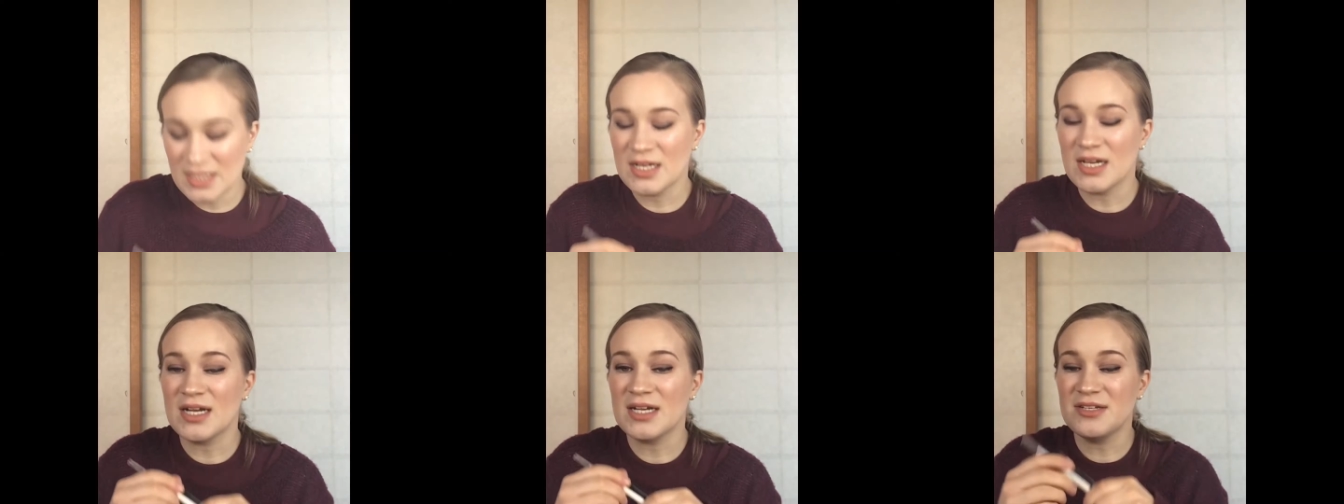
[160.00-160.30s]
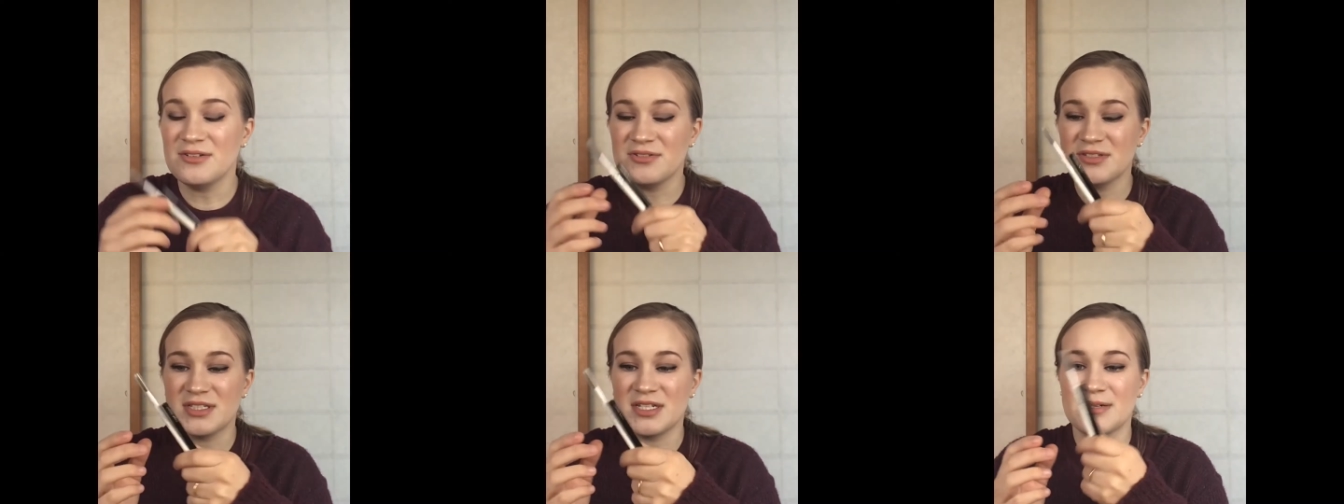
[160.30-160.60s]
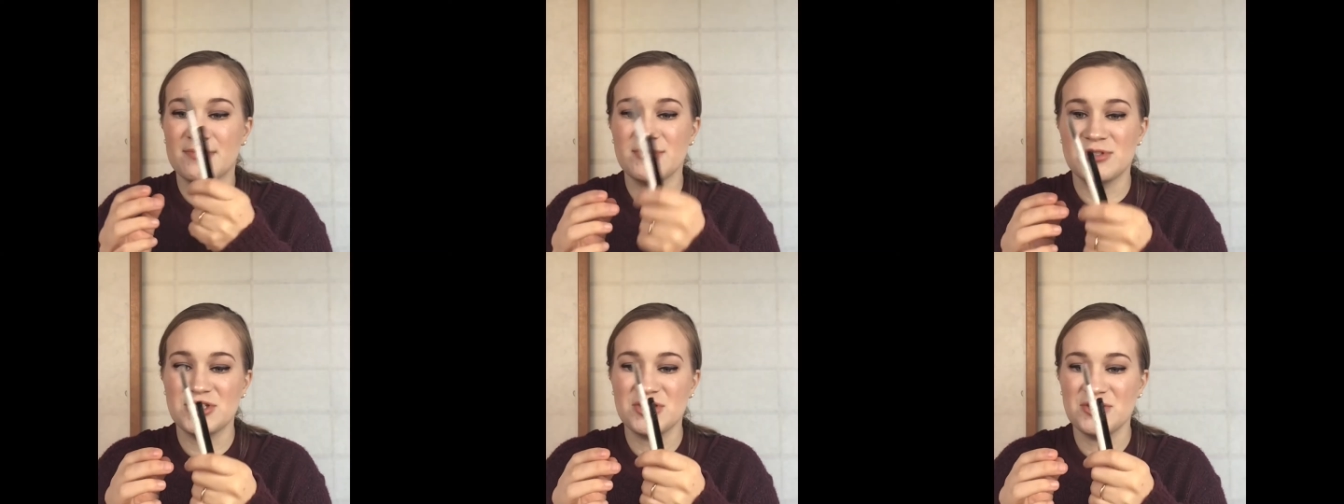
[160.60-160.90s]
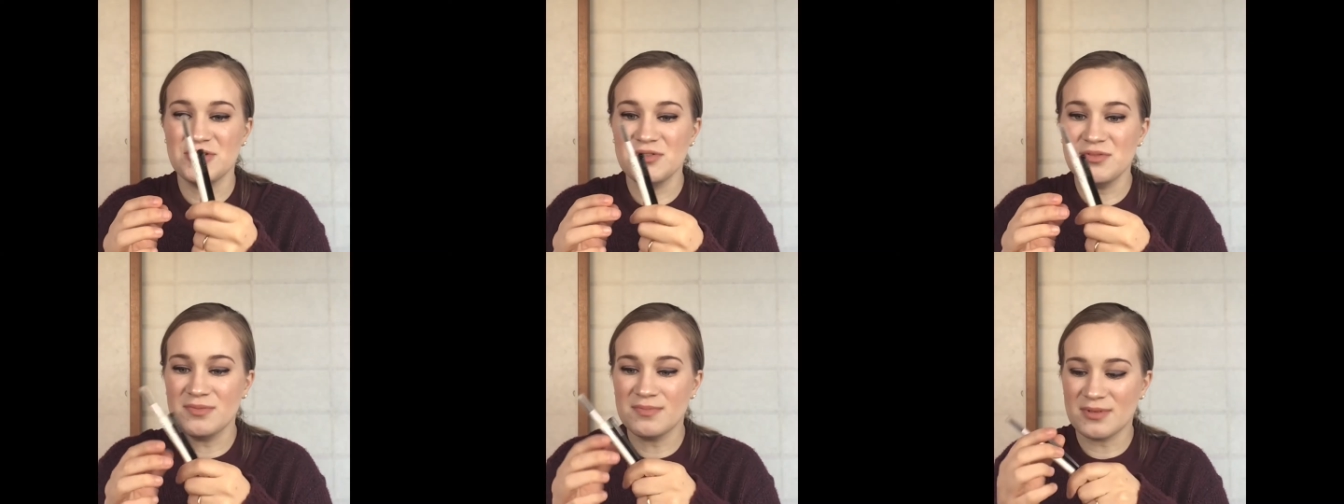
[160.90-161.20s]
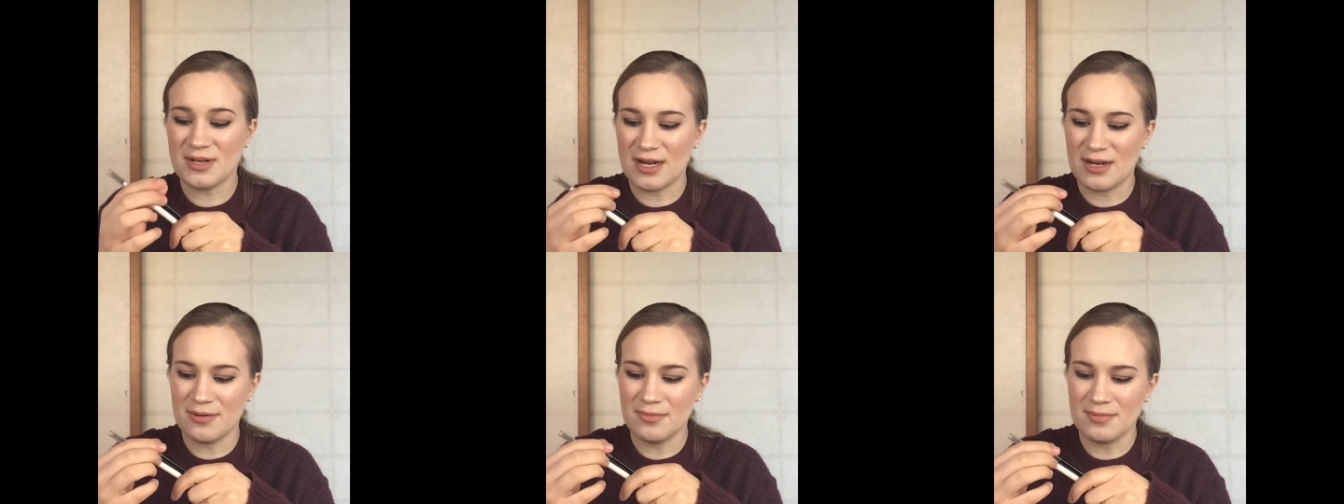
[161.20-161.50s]
I used up two
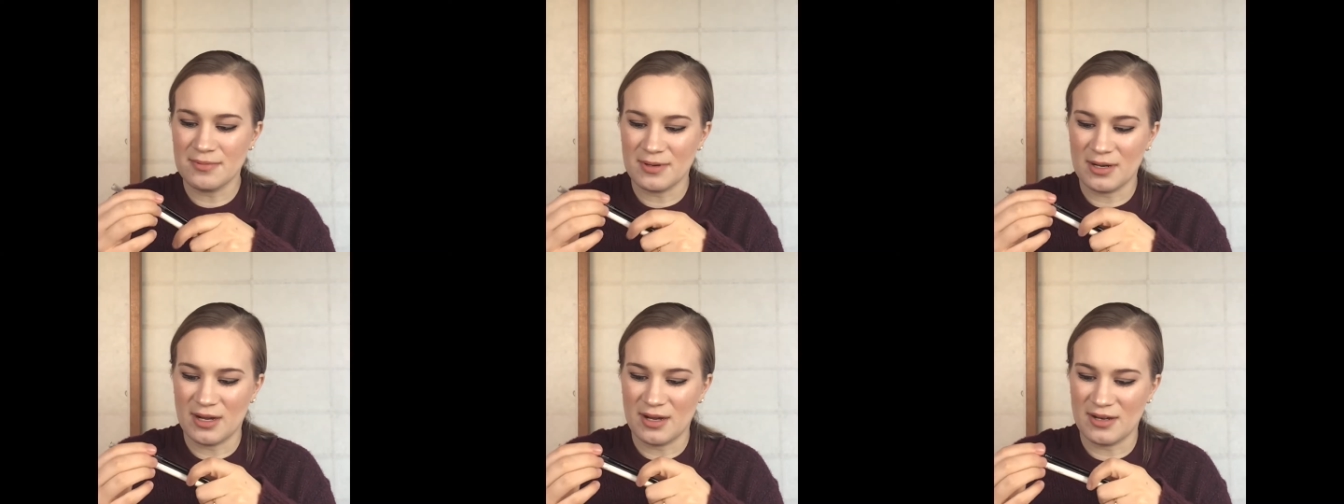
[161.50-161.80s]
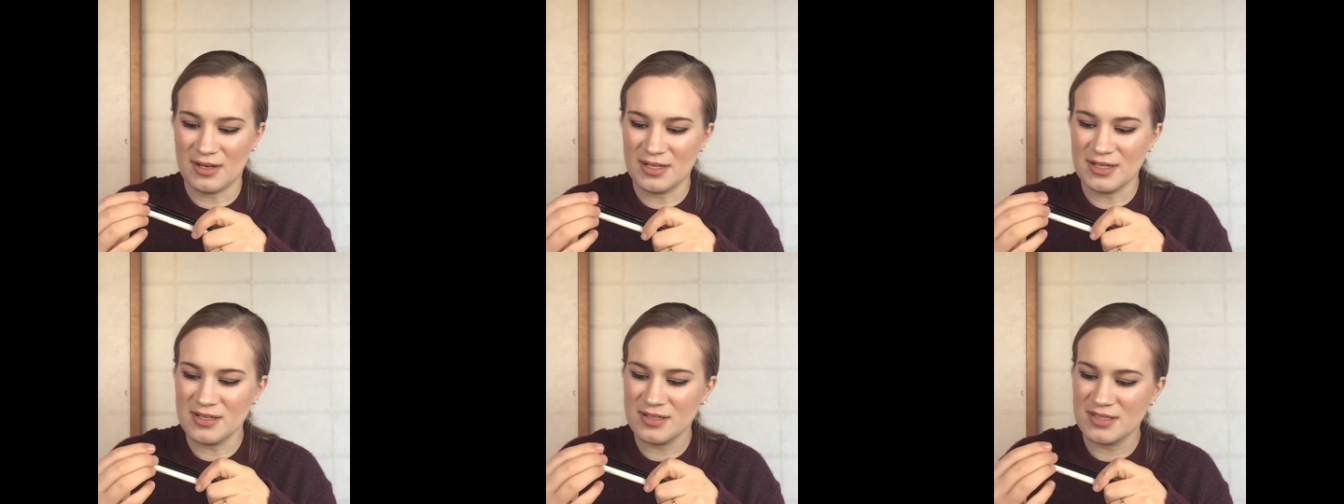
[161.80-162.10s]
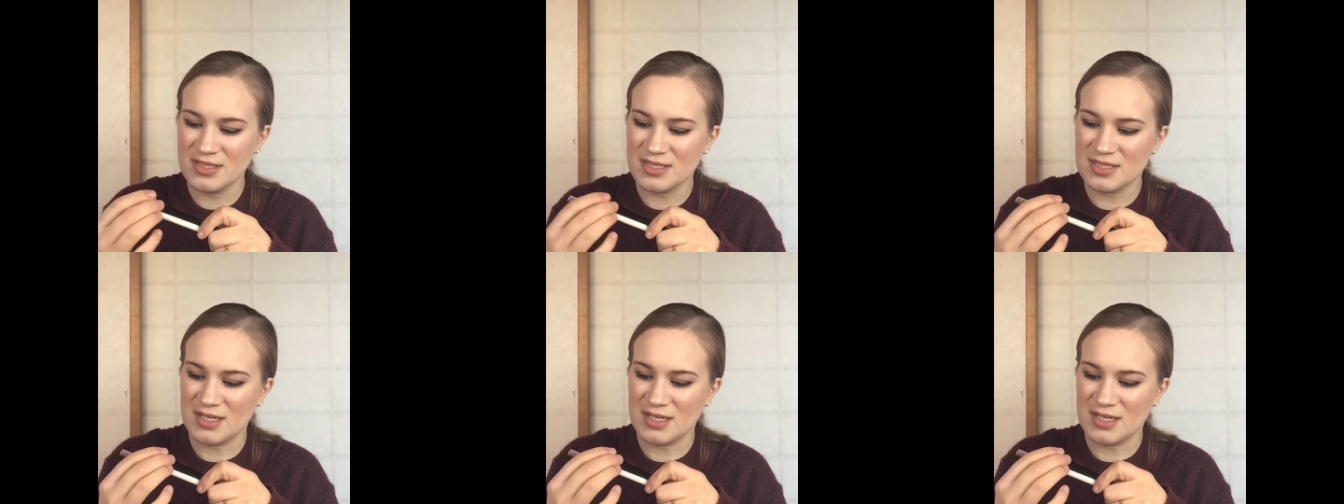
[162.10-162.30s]
brow products.